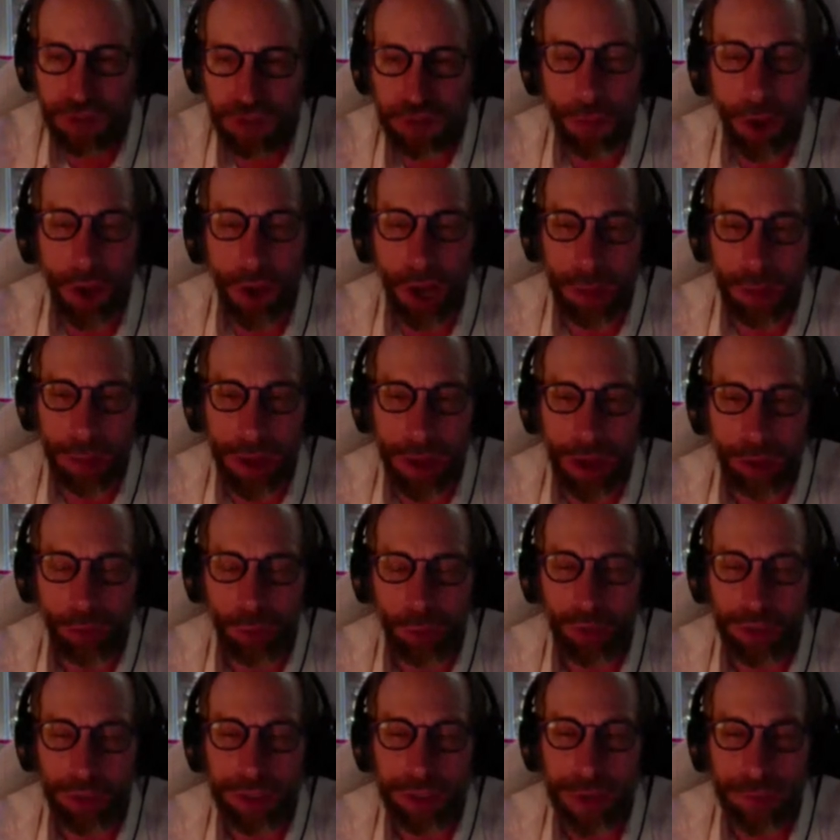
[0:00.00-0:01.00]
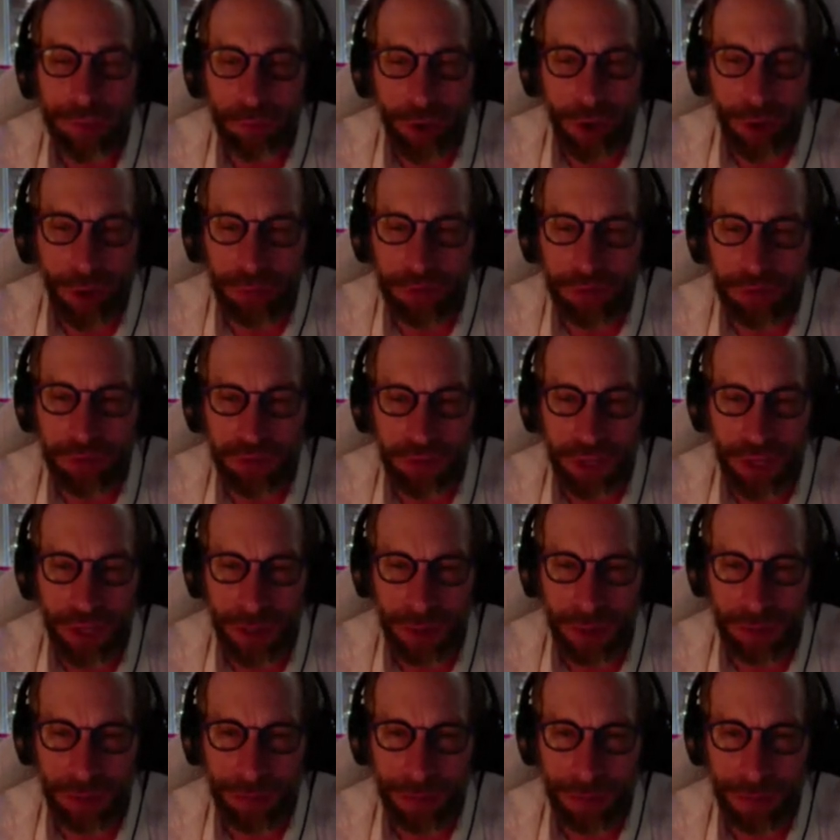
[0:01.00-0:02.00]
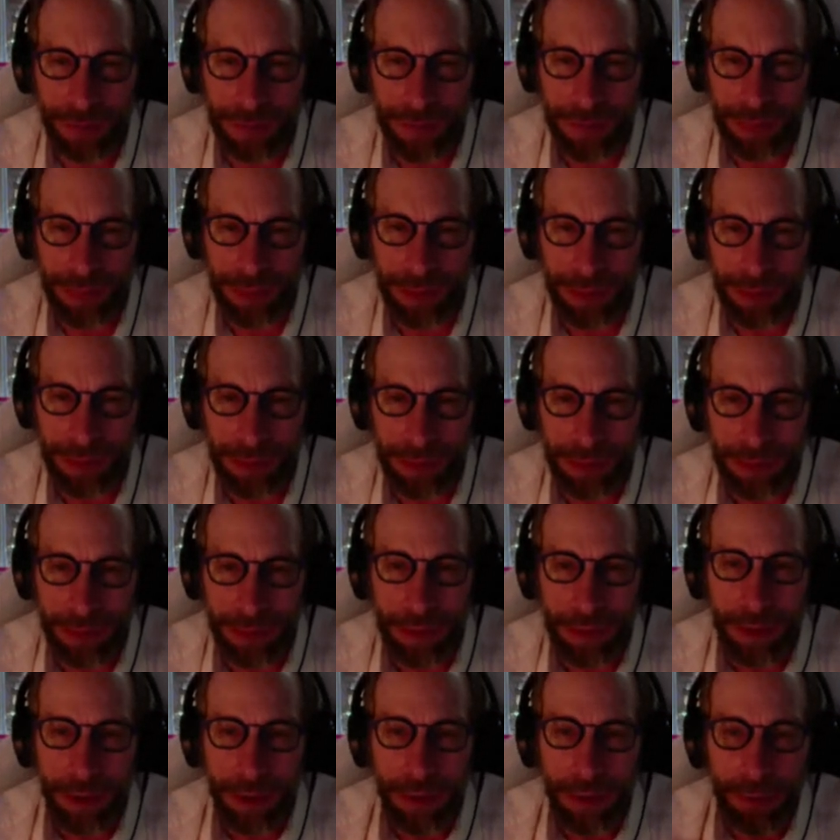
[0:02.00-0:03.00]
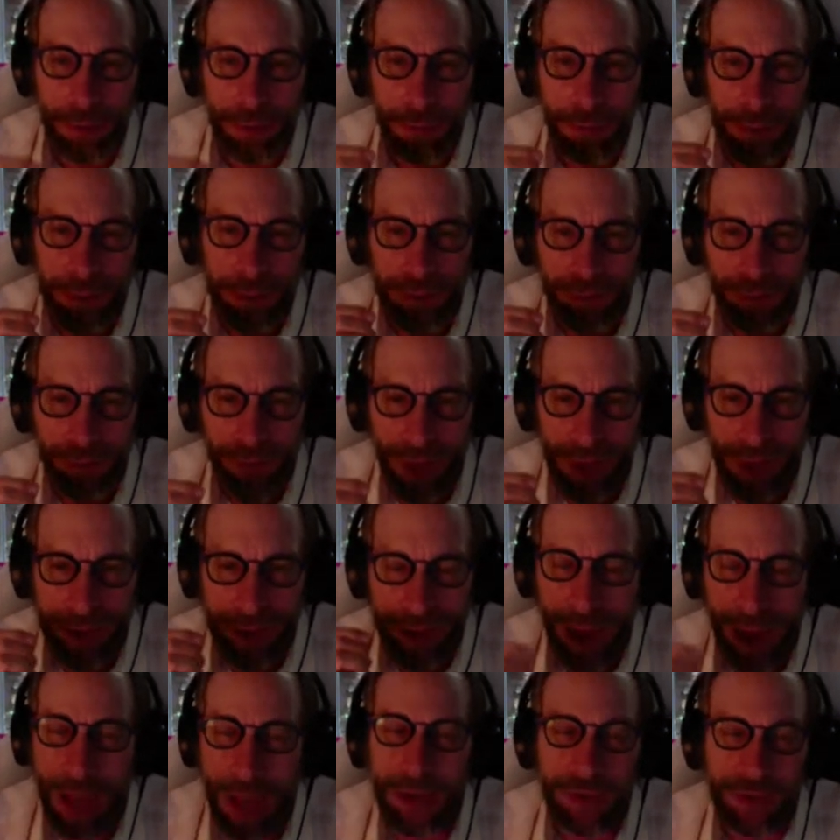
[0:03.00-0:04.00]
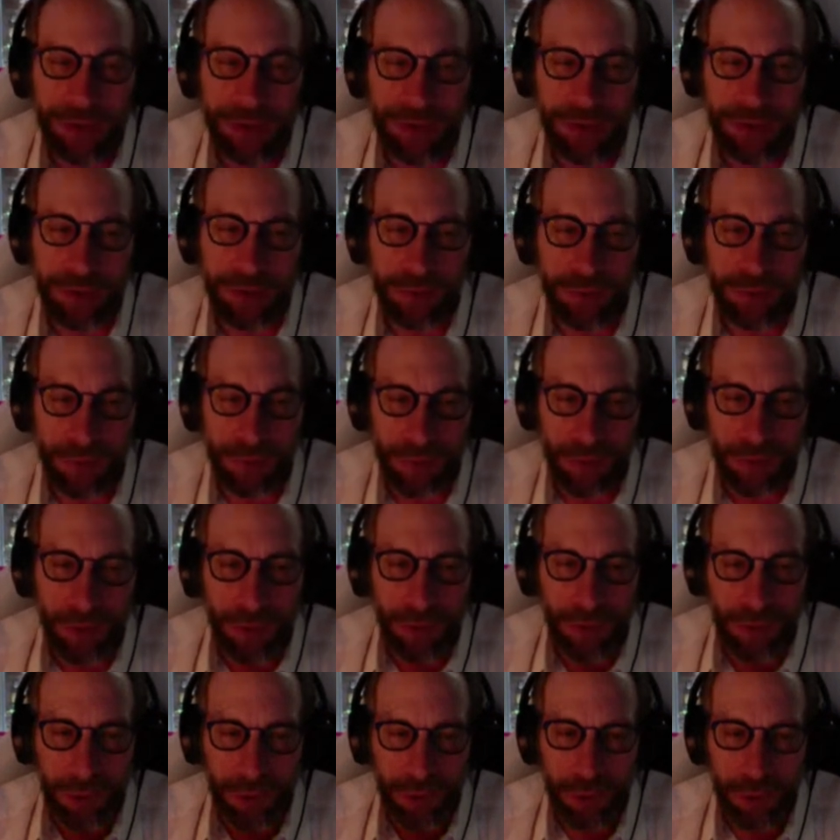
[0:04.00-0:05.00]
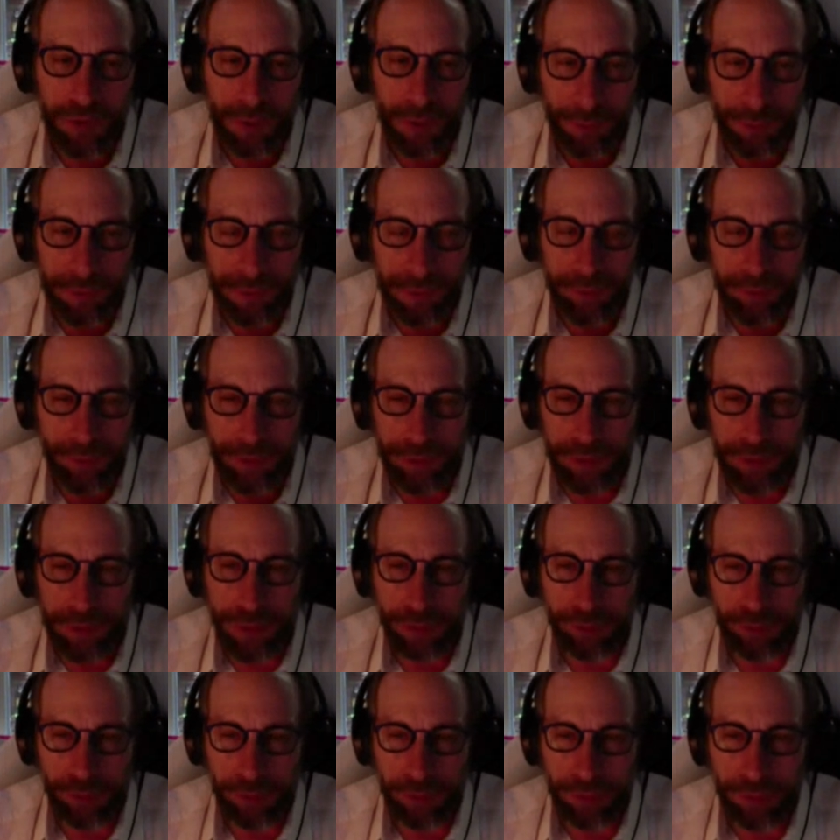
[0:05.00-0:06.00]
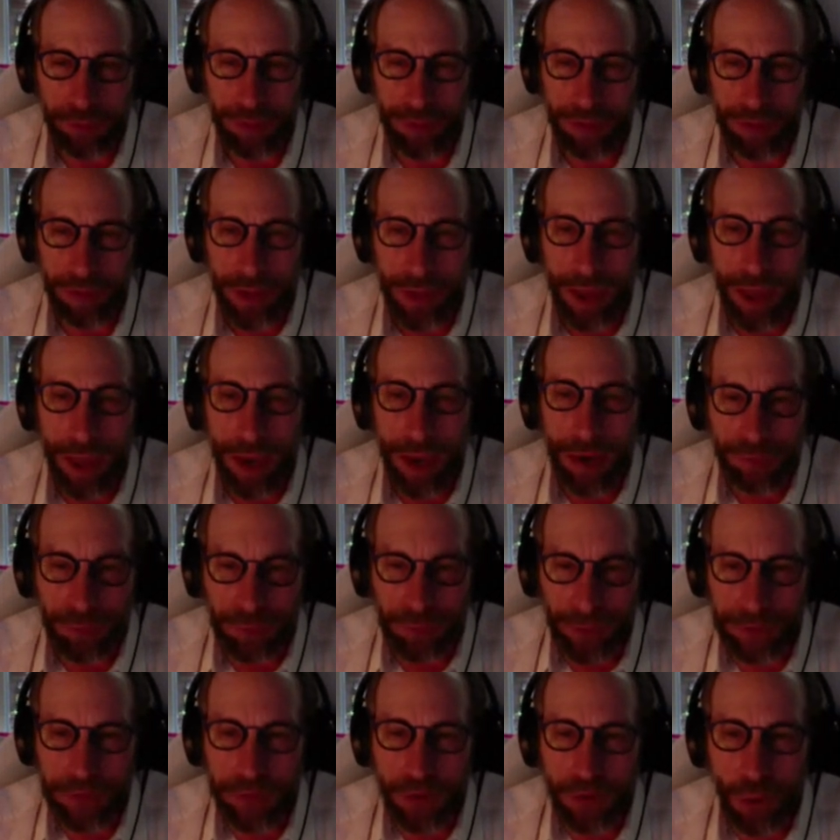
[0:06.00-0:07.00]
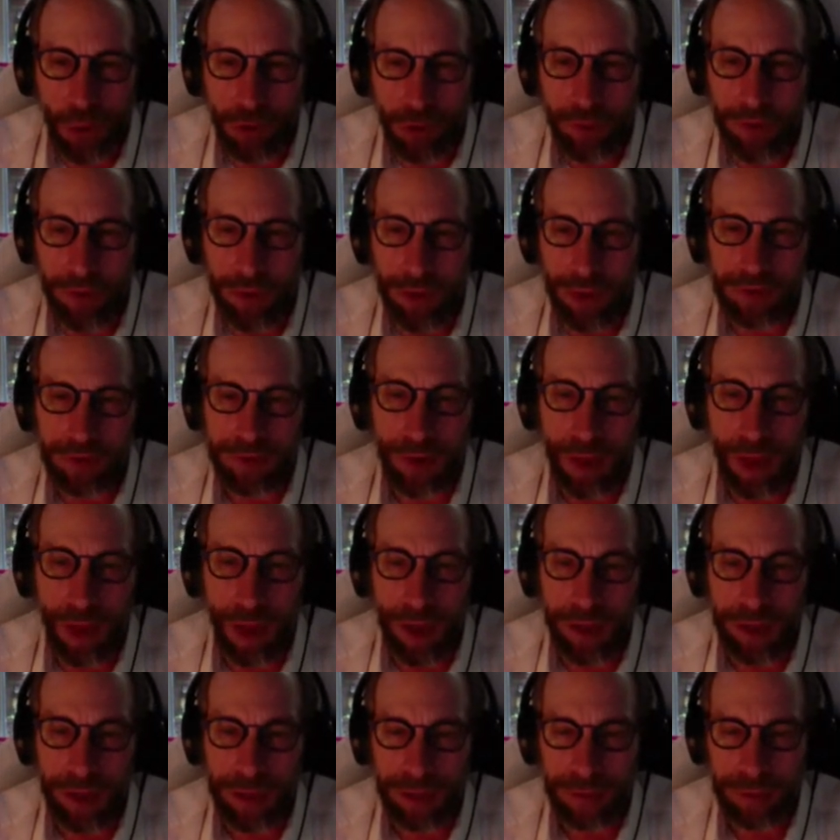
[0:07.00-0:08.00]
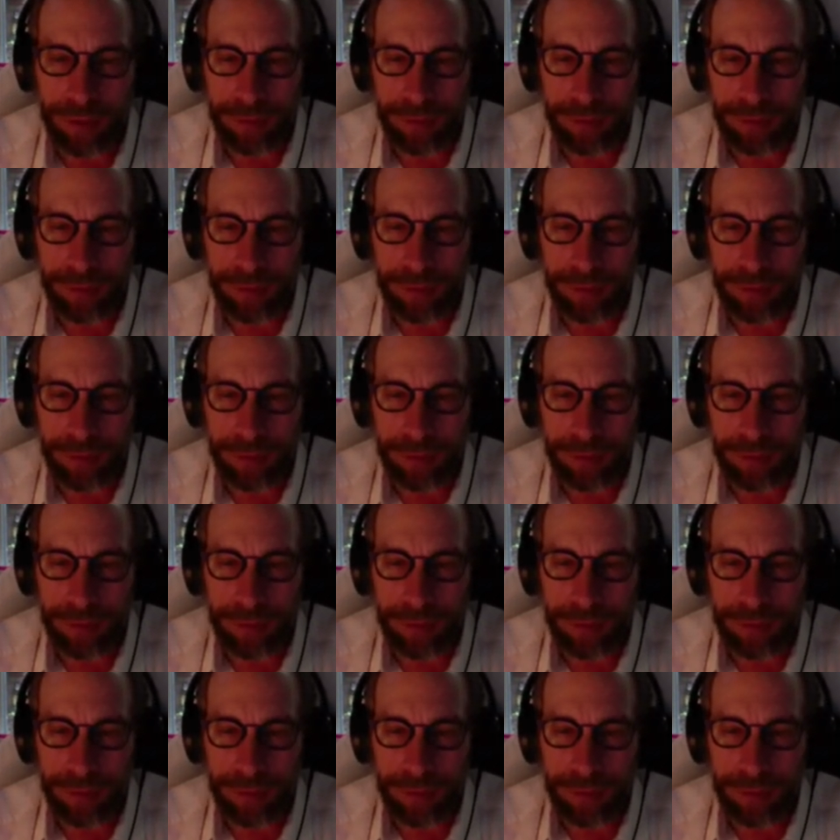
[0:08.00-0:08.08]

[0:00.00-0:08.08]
a small amount we'll never ever see it. But in fact, galaxies could do something very different. And if, let's go to the next slide.